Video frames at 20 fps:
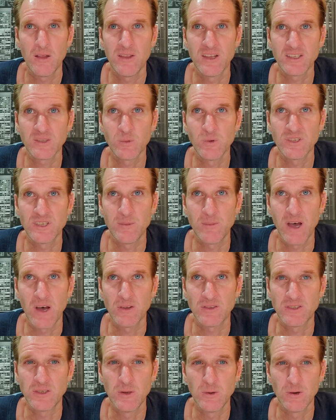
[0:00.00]
This was
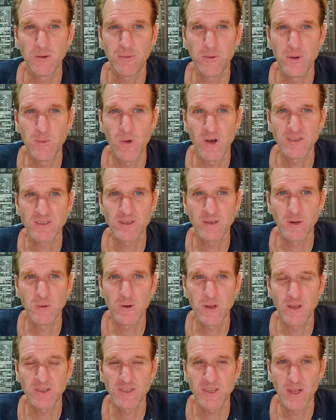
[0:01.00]
about 2 or 3 months ago
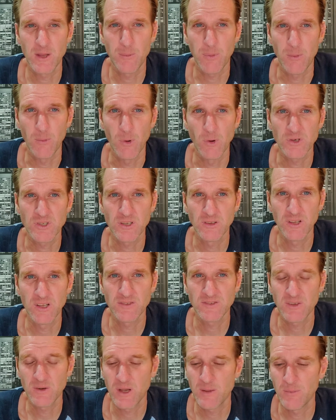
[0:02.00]
when I was on the promotion
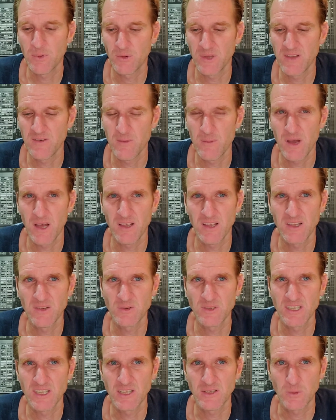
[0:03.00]
list. So I believe it
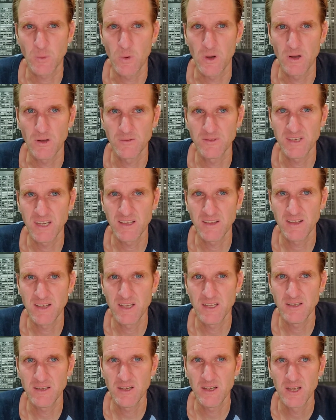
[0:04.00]
was in the 12s, I
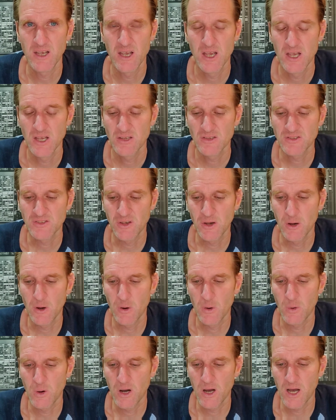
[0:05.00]
think.
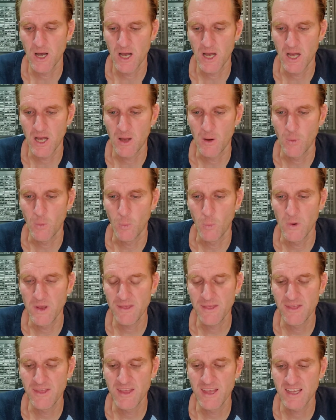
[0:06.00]
So
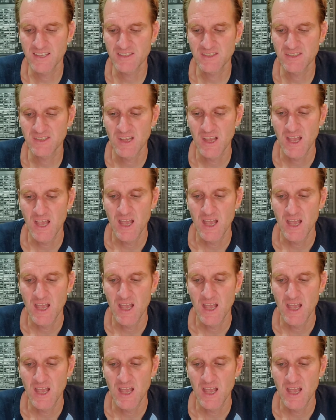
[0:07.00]
with this.